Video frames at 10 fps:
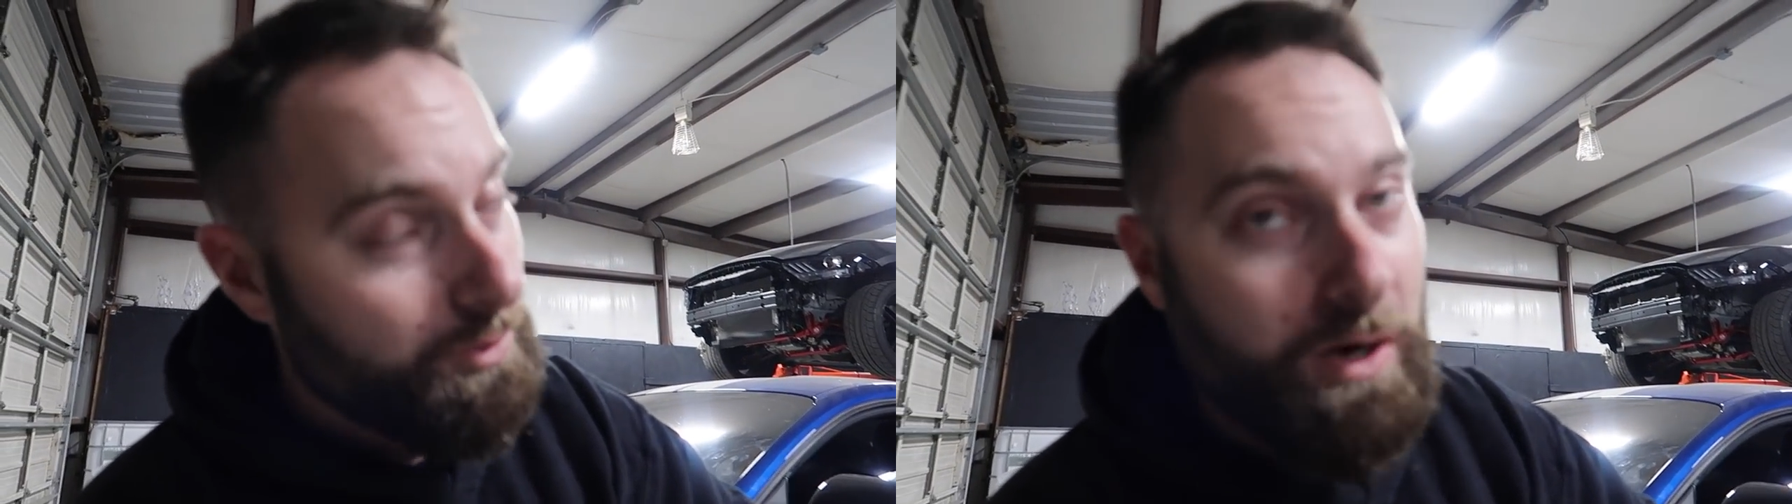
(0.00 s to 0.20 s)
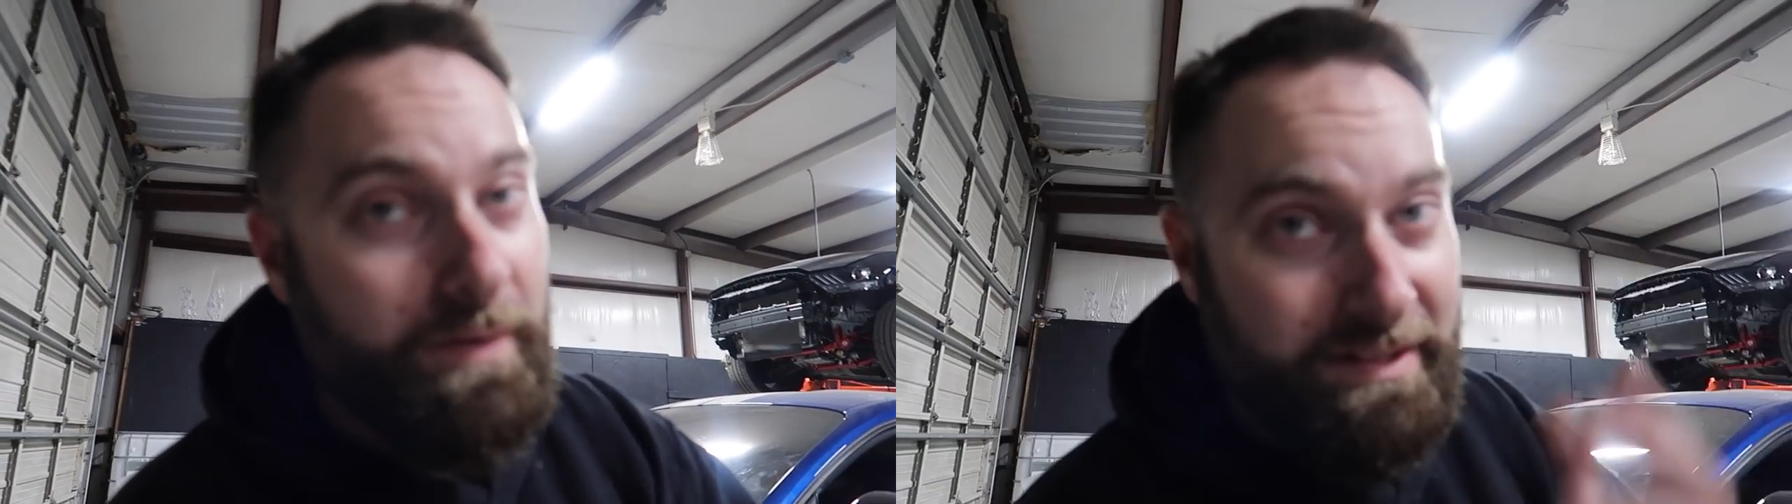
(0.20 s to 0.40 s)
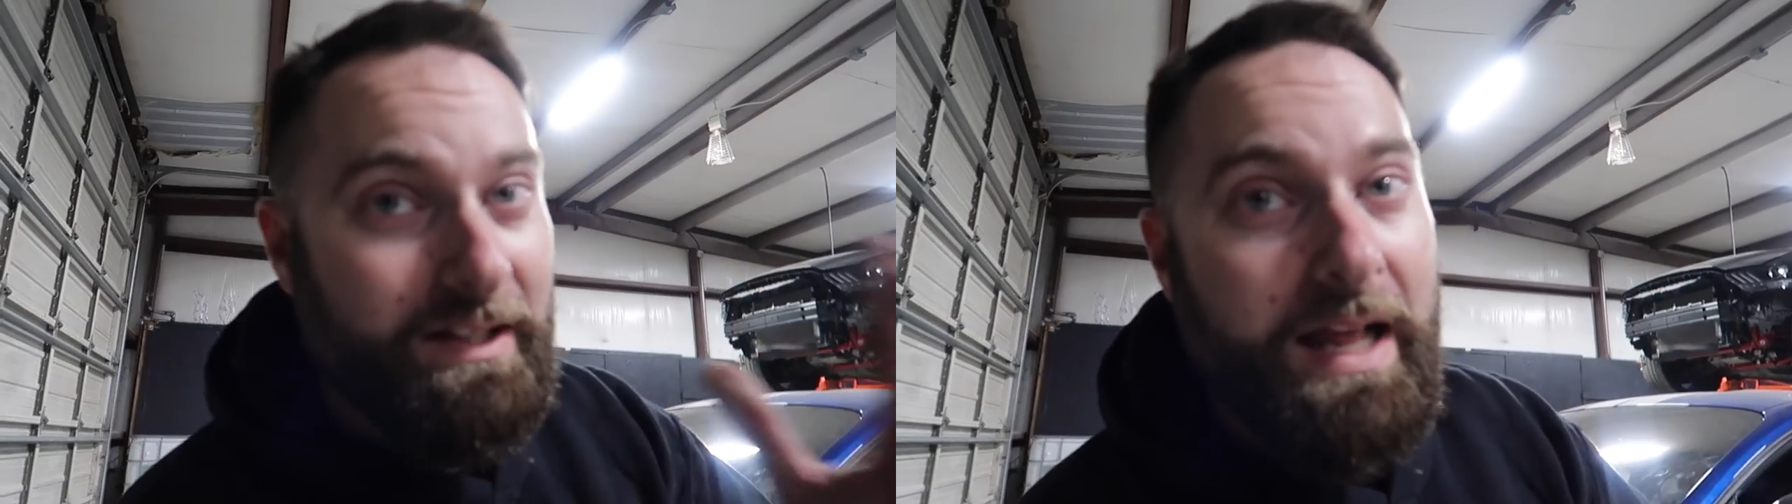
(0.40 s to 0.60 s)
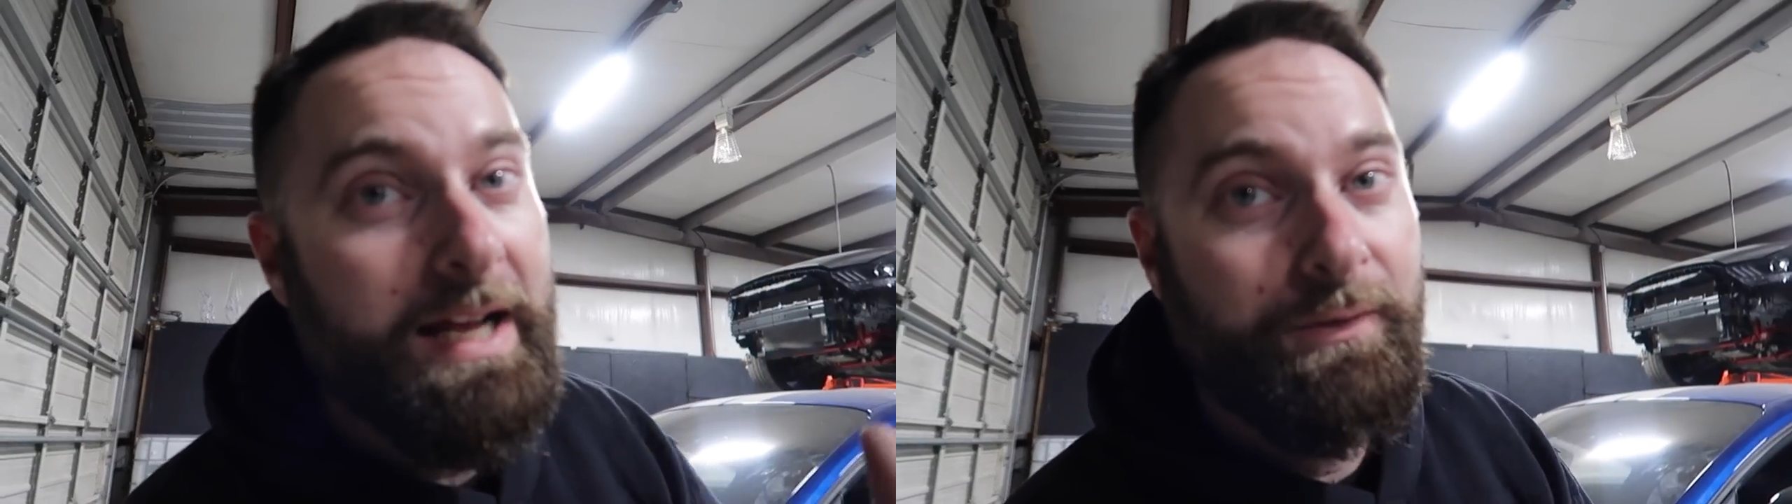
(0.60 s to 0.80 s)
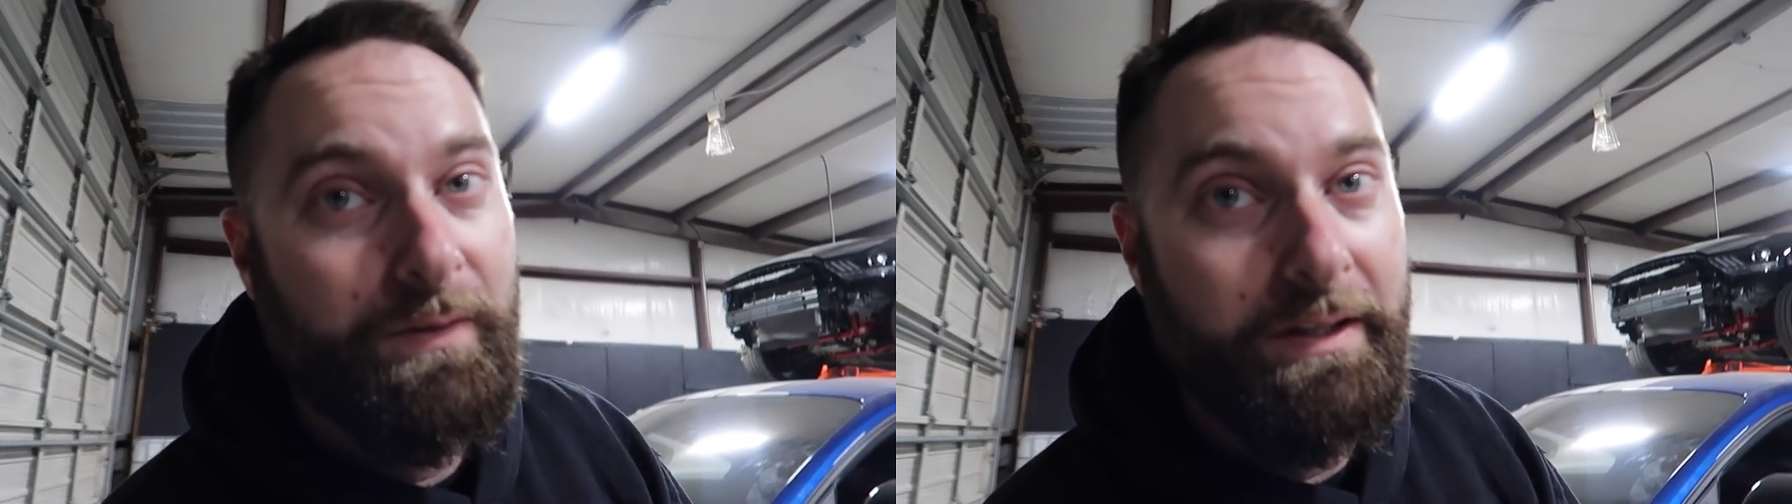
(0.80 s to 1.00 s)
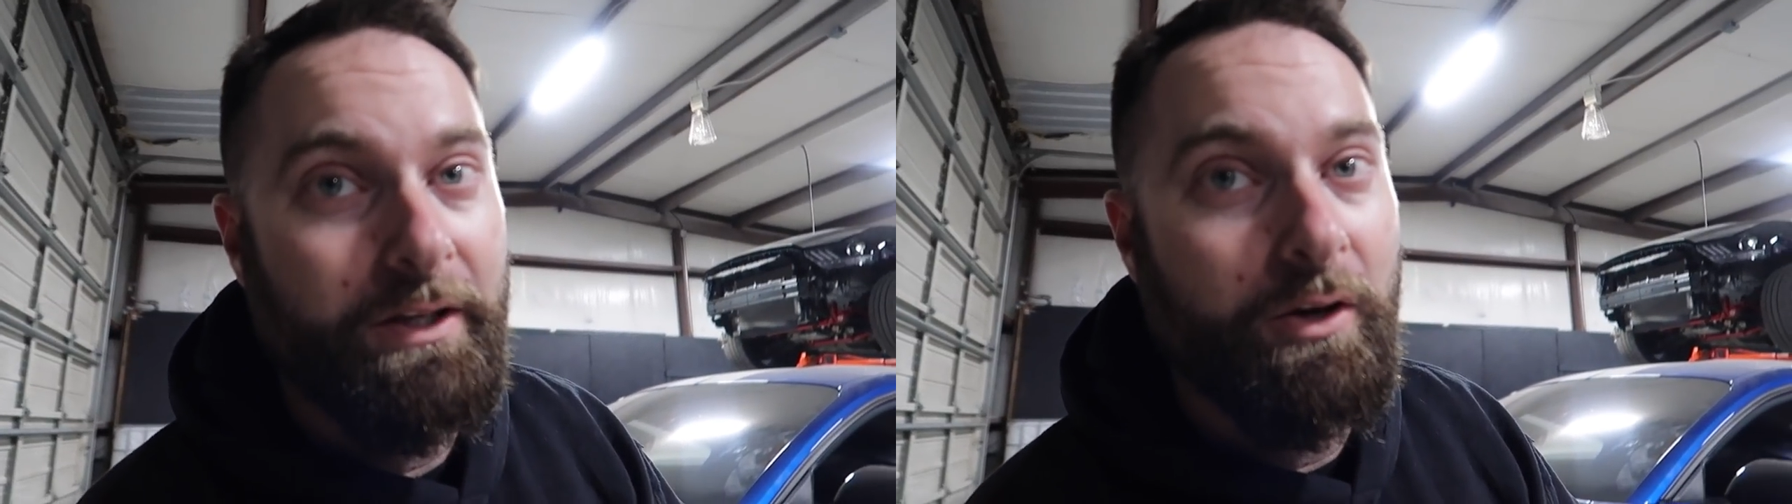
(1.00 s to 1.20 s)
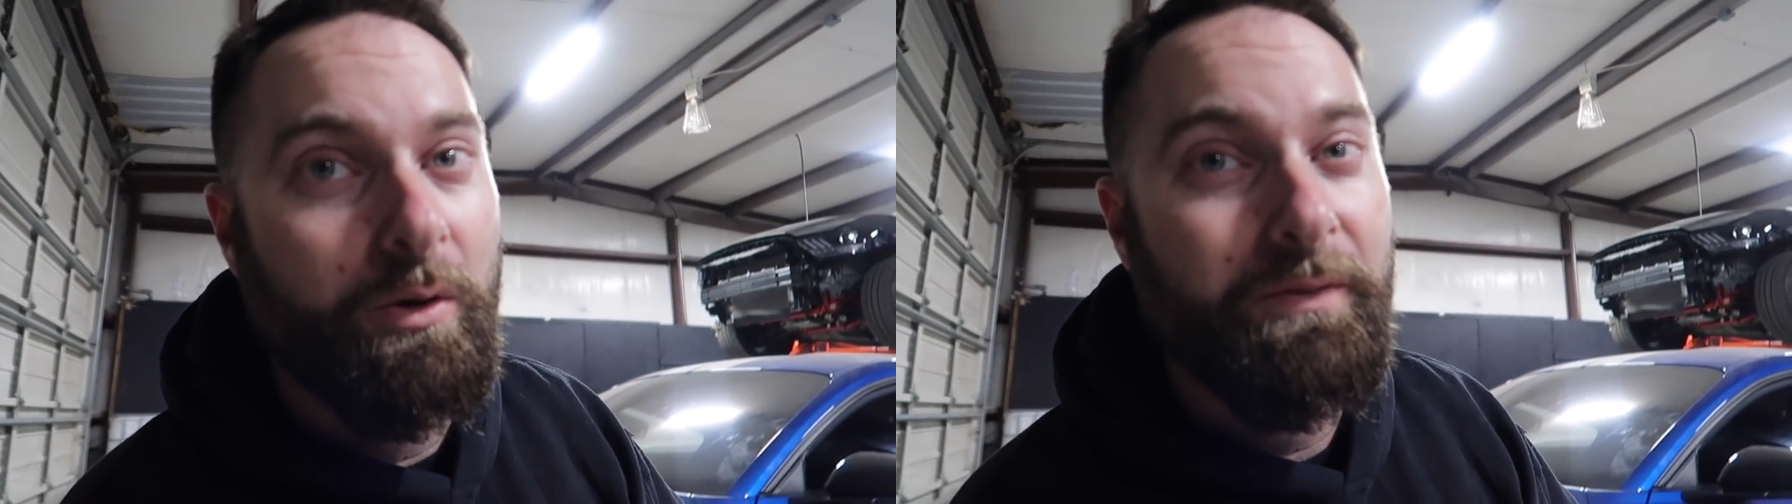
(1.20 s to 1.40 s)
nervous in the last video.